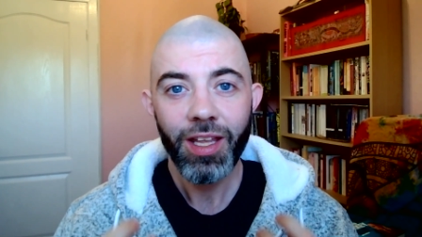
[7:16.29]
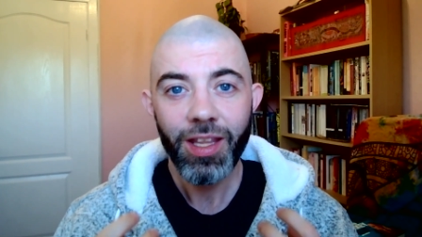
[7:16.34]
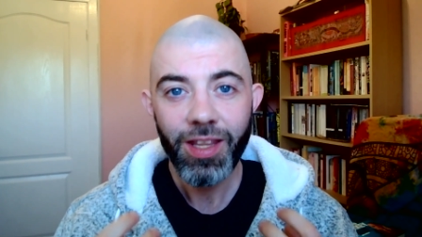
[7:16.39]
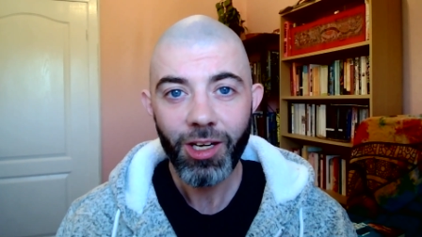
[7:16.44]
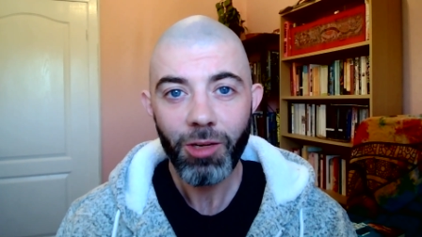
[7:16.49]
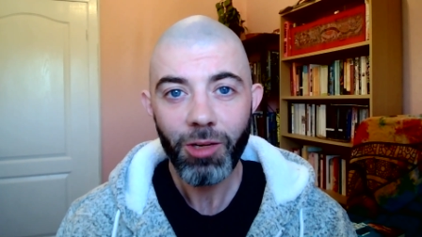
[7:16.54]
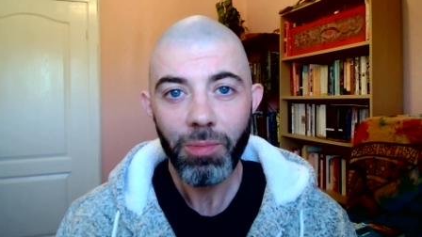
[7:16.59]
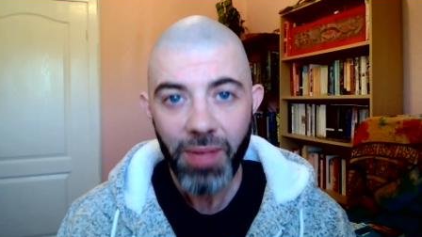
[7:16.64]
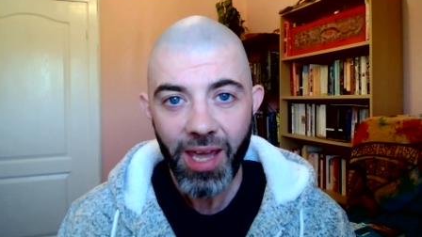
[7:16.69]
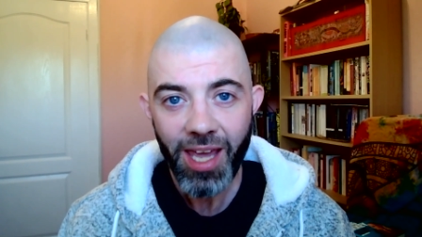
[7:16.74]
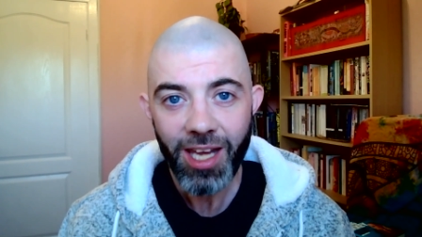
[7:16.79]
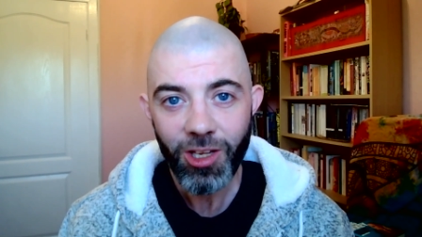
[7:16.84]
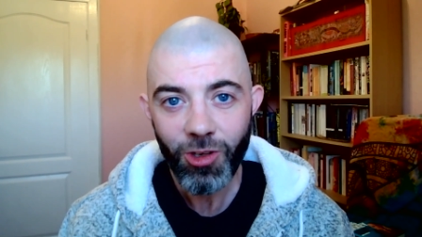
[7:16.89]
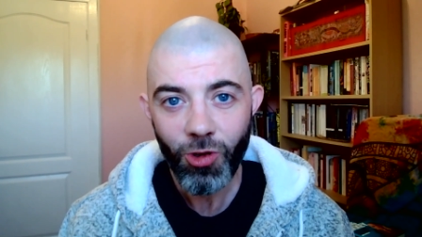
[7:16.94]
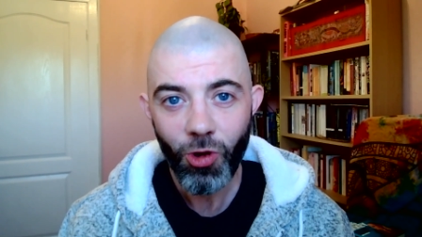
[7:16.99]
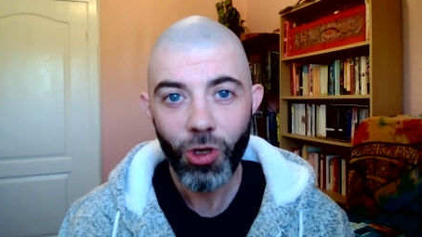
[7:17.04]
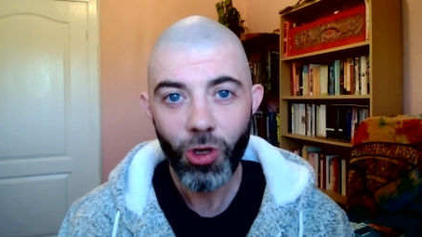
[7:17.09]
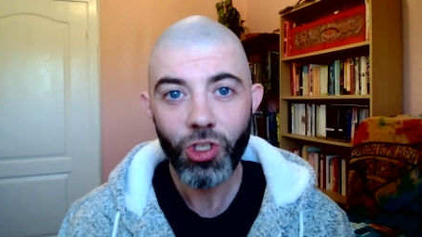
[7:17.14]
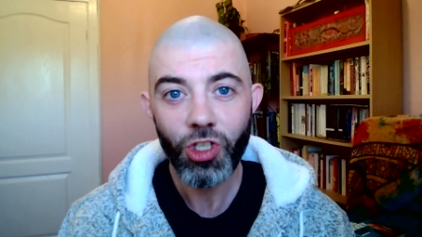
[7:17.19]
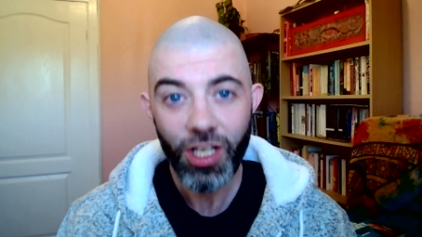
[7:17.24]
their
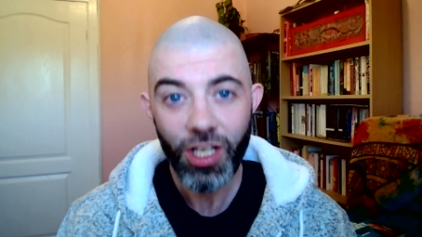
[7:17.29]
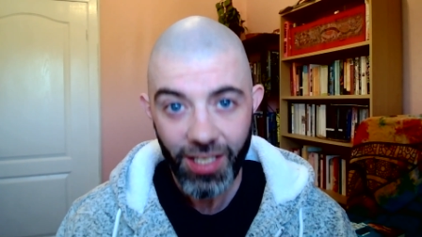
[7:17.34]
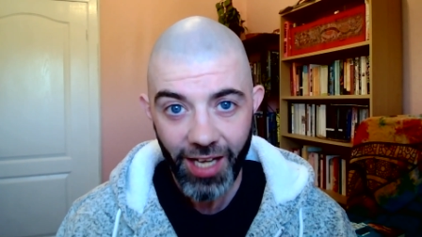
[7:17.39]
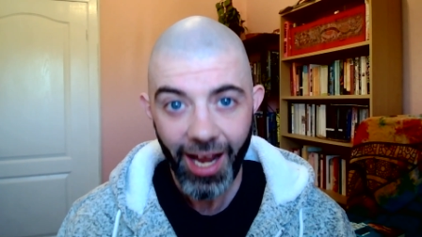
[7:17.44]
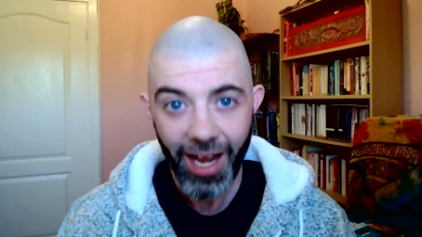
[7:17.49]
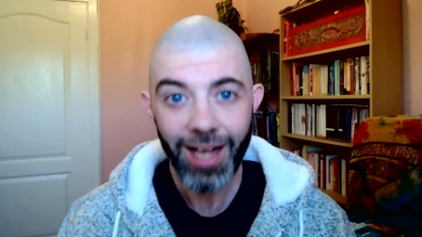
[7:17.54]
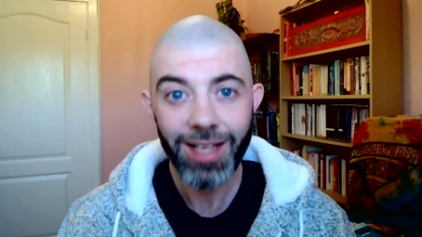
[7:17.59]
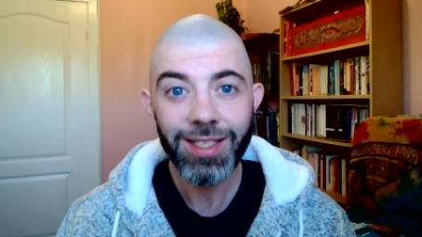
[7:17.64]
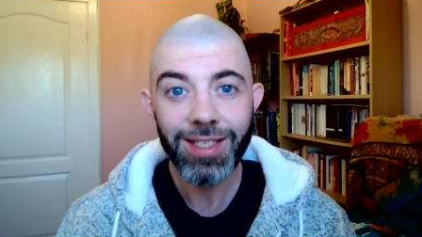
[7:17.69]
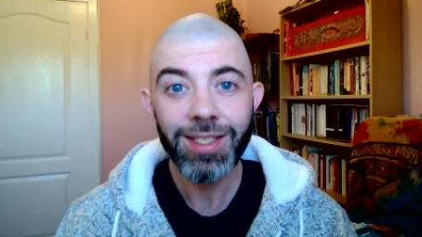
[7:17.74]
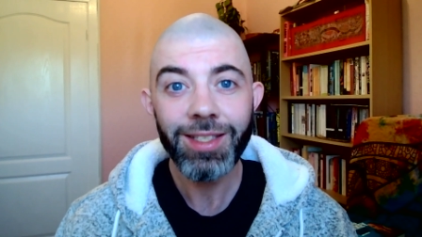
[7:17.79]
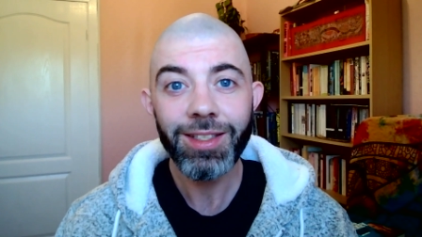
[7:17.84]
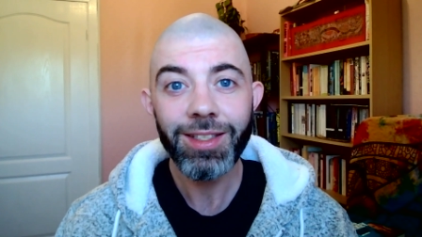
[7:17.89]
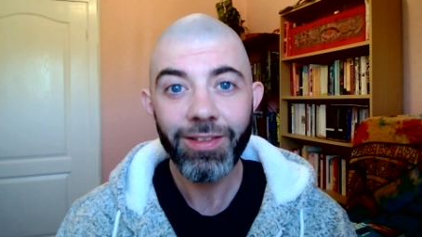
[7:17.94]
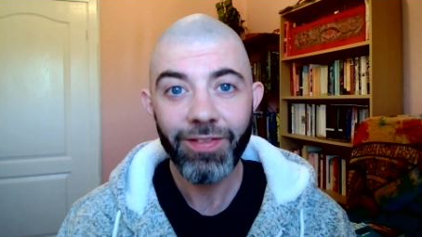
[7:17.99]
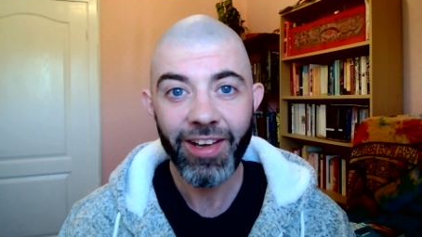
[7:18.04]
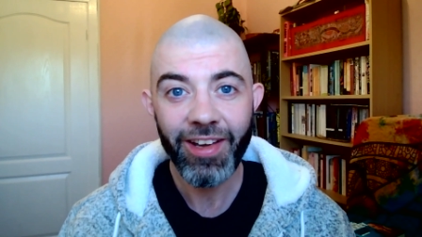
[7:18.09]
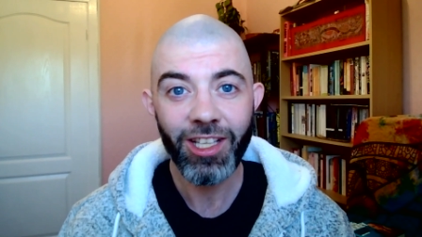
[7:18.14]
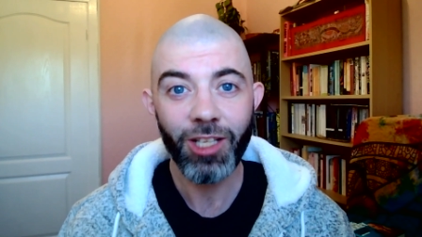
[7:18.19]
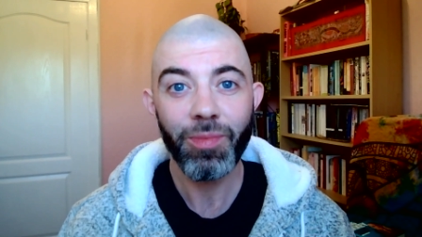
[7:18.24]
pedagogy, enhance and
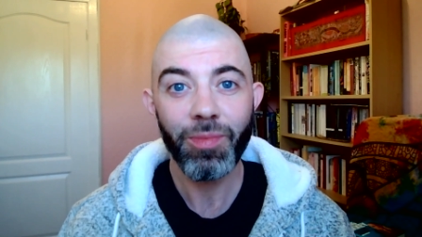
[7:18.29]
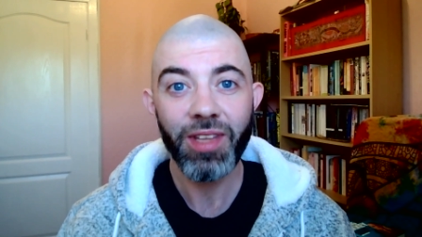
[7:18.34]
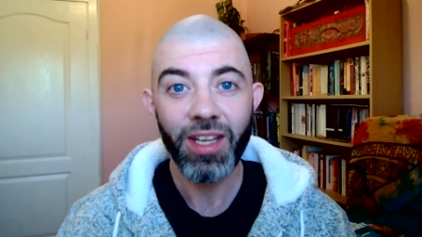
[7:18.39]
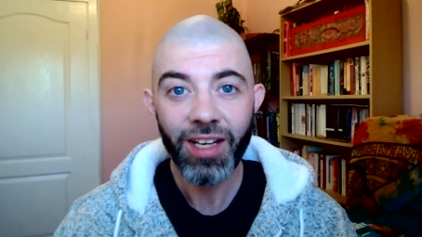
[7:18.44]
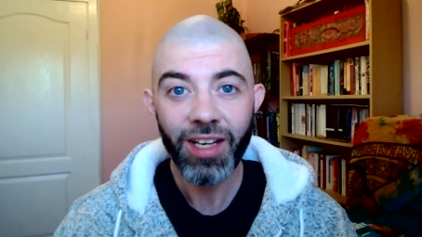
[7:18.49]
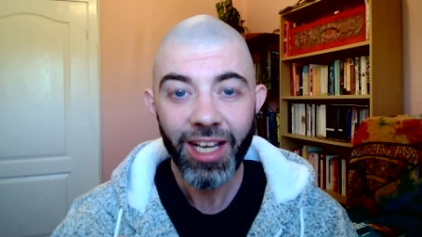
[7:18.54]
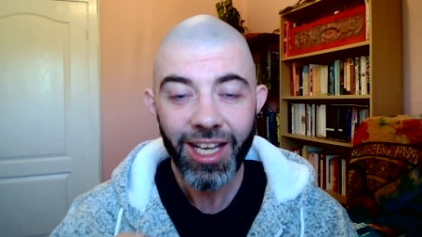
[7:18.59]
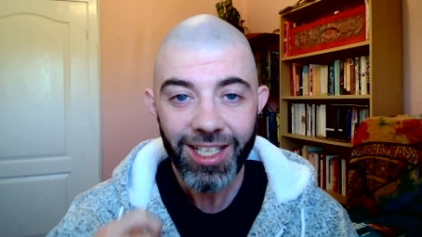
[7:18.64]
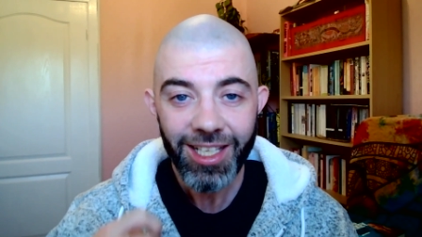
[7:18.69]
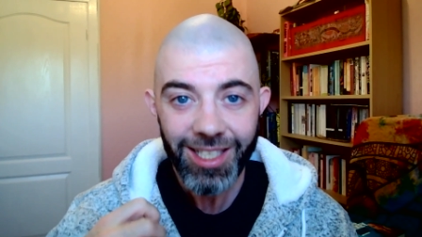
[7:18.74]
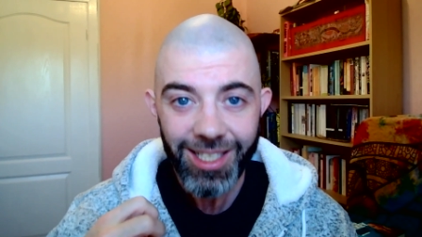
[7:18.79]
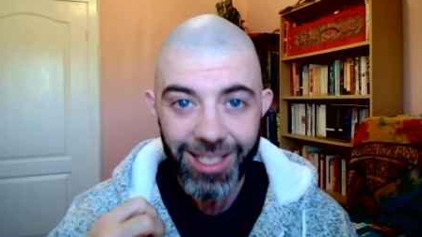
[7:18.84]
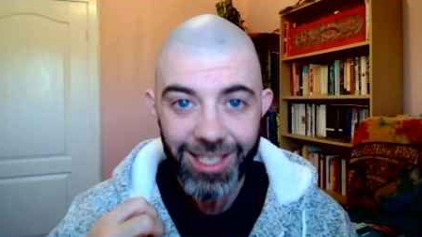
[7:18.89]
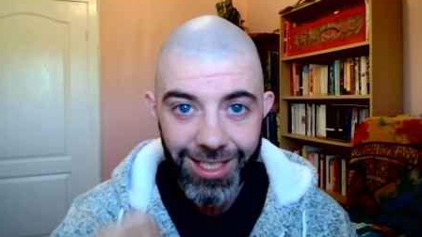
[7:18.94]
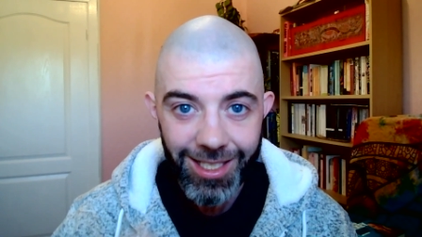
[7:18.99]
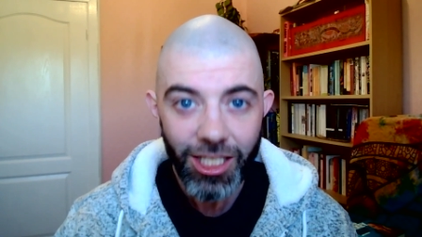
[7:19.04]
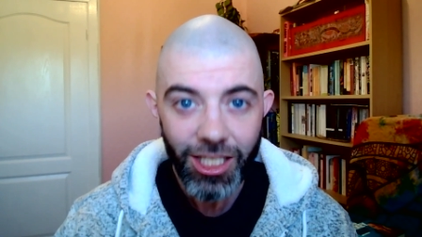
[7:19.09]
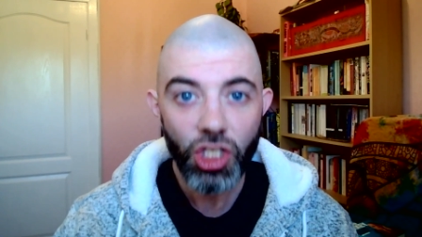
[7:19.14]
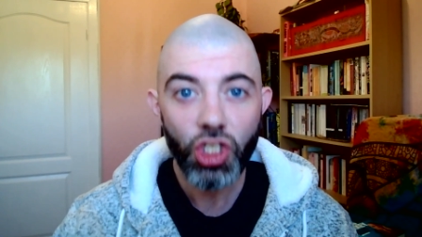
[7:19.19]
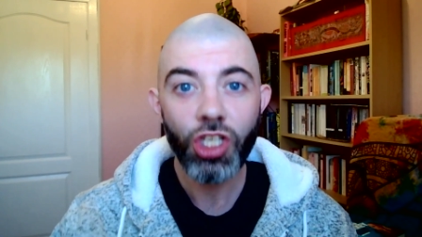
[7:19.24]
develop their
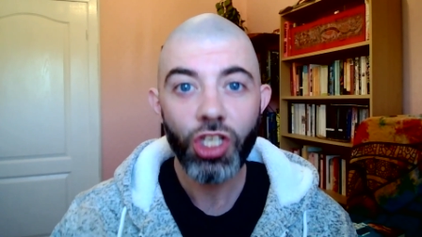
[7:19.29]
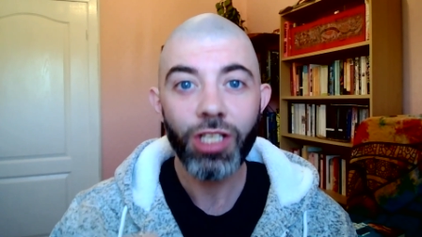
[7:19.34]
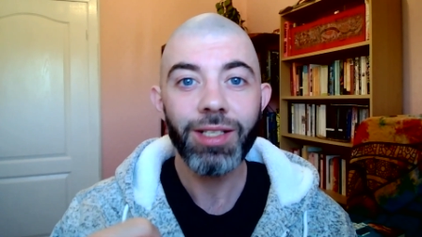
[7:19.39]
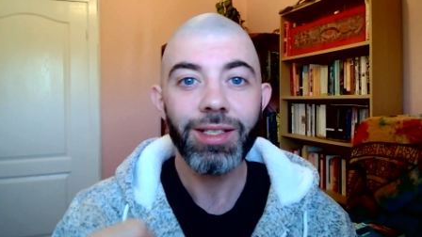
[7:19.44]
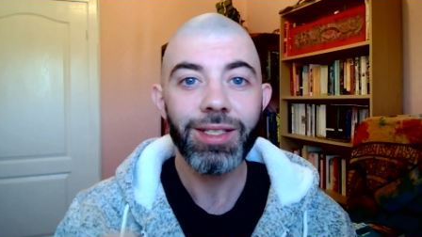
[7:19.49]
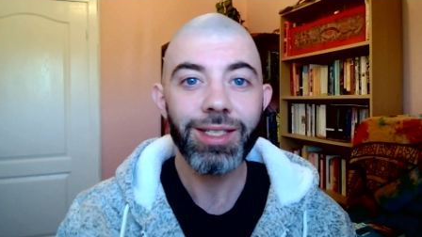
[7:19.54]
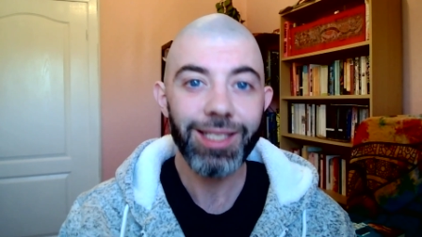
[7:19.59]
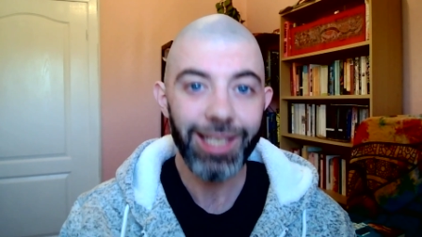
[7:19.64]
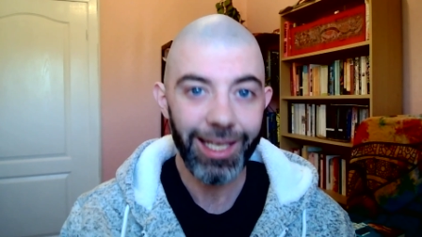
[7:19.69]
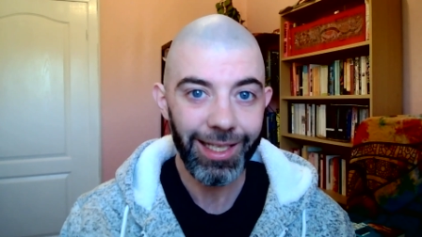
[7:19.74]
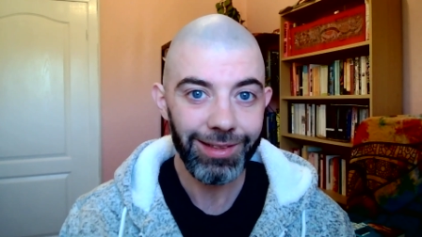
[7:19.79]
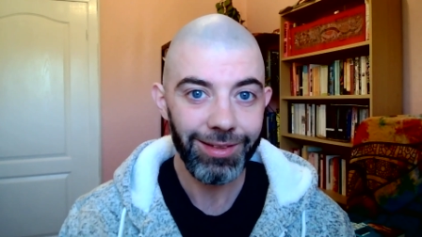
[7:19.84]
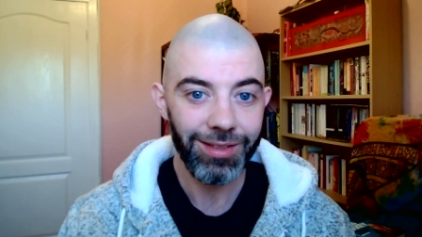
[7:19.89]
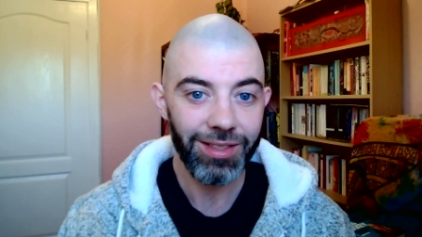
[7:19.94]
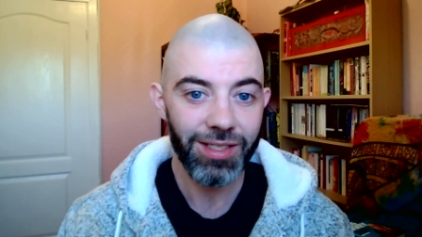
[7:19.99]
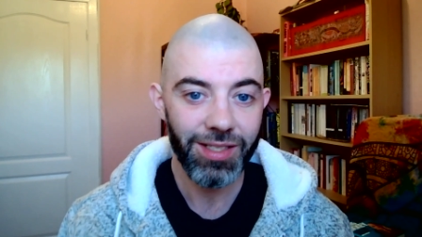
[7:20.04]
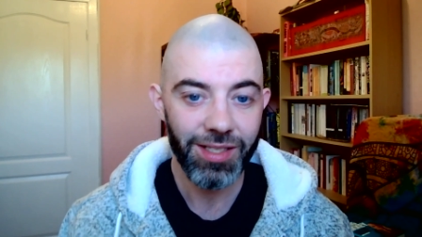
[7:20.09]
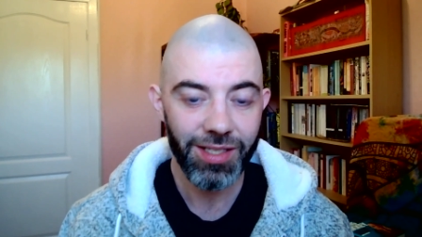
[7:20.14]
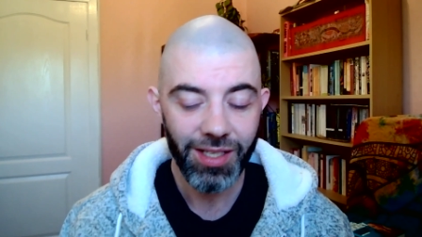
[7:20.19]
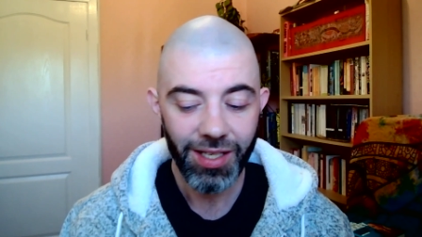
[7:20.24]
teaching
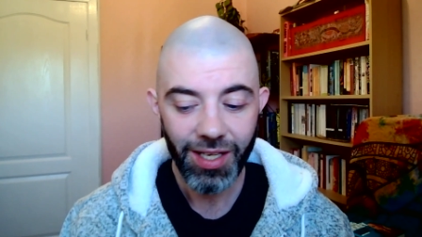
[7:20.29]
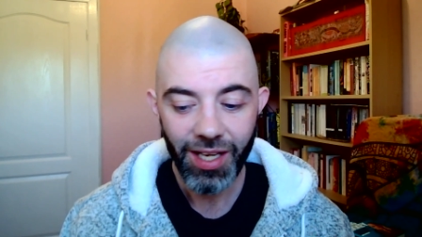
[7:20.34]
skills.